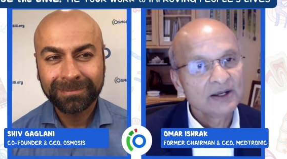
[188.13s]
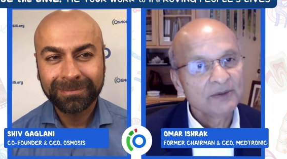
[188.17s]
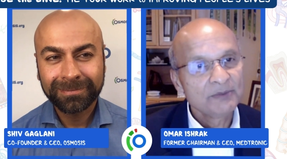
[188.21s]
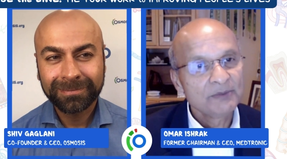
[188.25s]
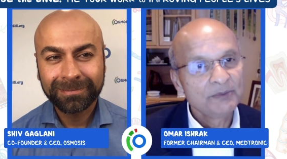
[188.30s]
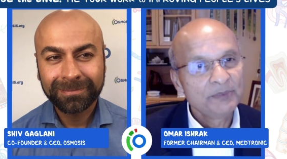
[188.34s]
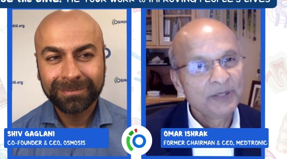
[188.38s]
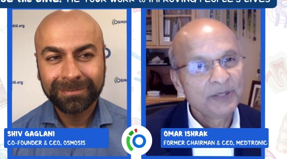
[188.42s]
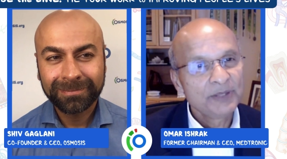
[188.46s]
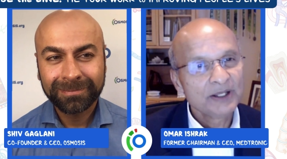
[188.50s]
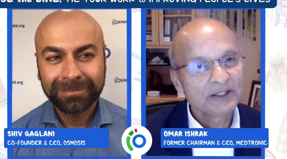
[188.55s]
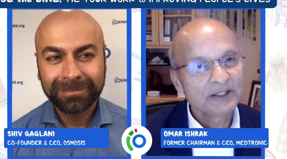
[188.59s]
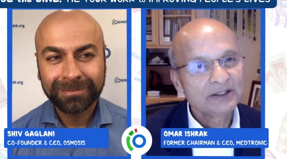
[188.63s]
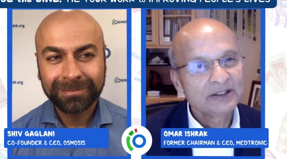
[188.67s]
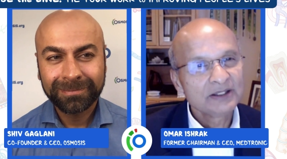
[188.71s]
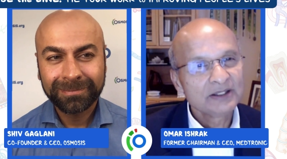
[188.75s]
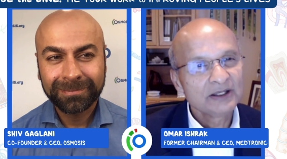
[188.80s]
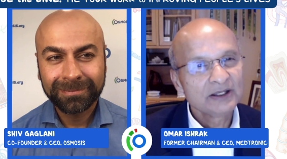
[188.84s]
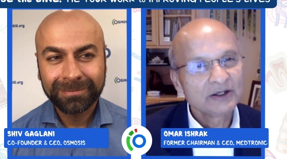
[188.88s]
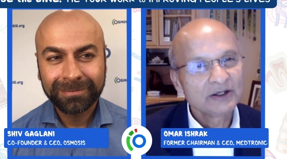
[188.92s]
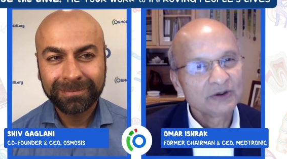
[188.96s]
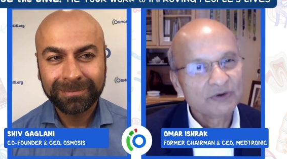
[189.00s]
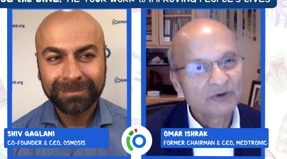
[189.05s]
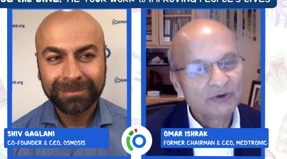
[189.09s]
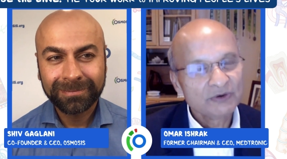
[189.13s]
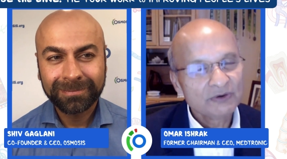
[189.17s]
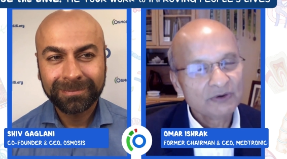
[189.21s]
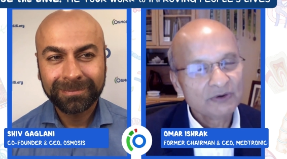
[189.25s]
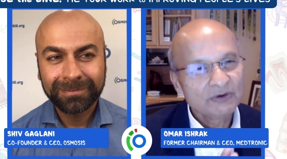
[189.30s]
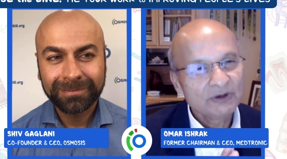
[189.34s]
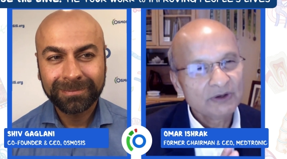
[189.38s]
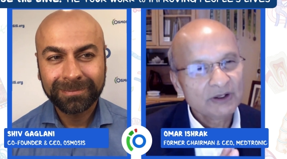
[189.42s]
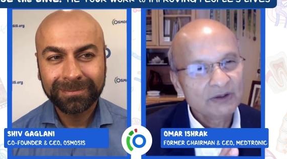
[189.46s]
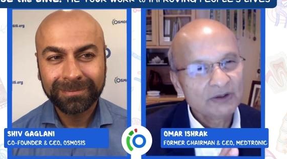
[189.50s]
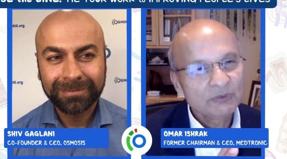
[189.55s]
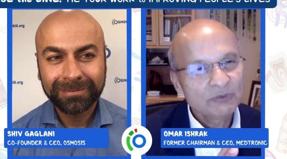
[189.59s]
Speaker 1: But
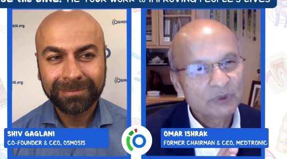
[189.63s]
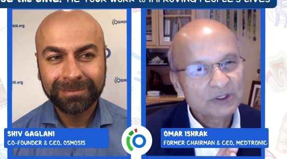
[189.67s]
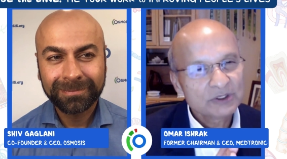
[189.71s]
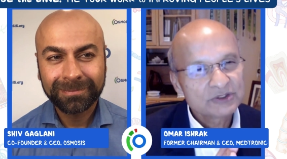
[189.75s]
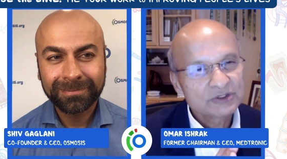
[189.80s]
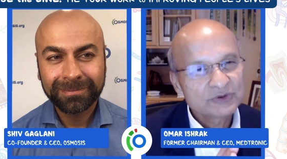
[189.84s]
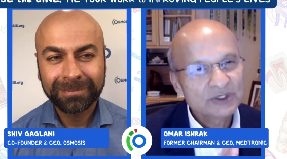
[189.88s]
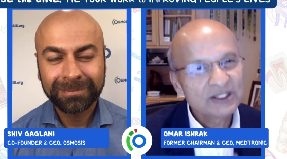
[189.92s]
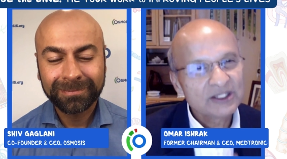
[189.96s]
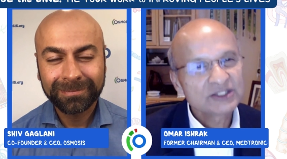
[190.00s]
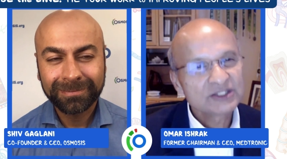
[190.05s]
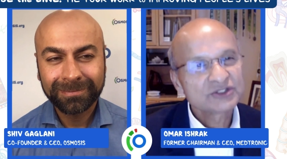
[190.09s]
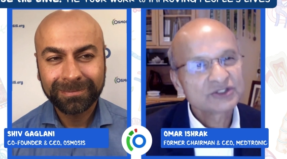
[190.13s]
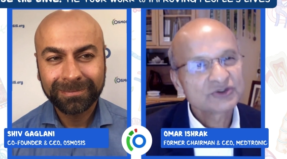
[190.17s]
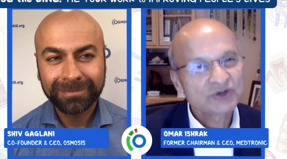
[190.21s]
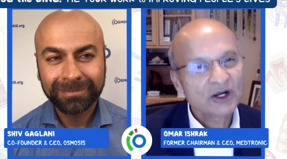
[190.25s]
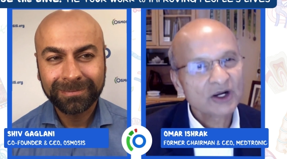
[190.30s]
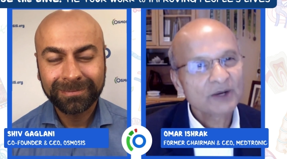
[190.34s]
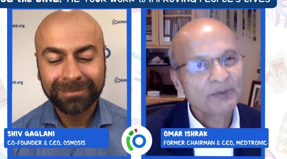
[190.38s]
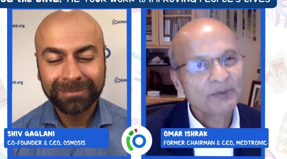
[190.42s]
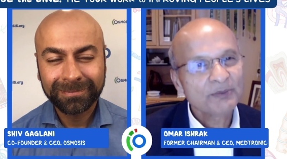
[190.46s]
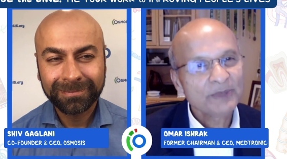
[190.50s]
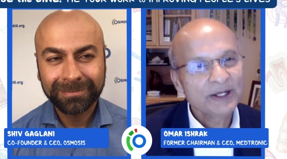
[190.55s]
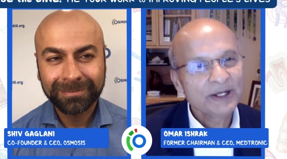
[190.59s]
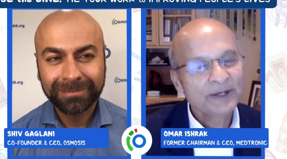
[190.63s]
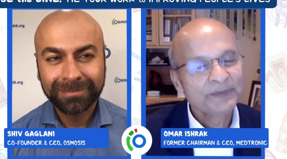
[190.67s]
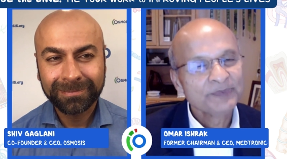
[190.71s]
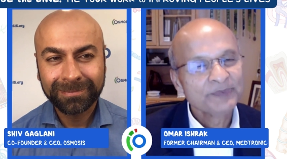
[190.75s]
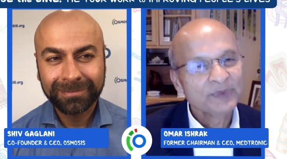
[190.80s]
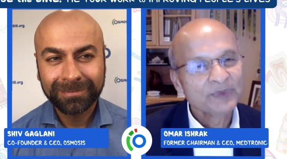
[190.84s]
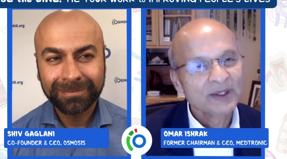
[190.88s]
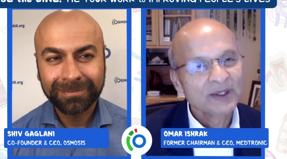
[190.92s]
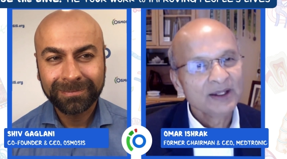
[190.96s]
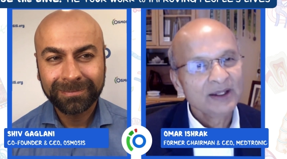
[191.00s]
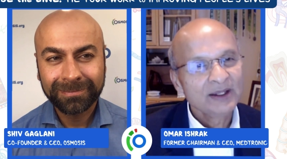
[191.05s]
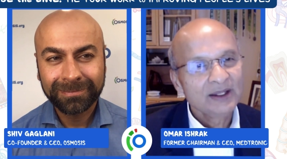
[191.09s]
the, what's really struck me
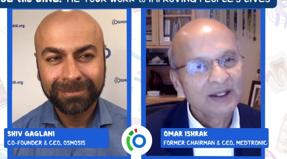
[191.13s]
